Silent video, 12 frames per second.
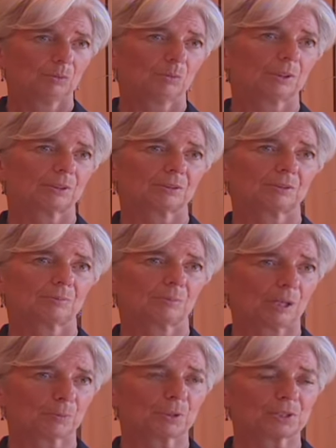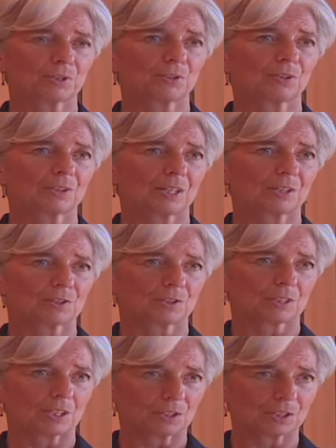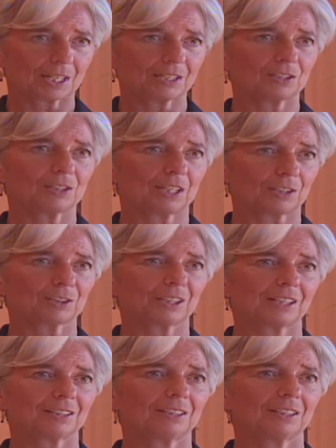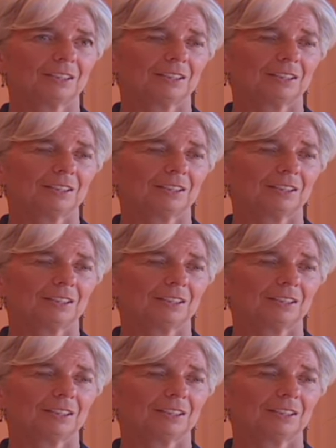what my president has stated yet again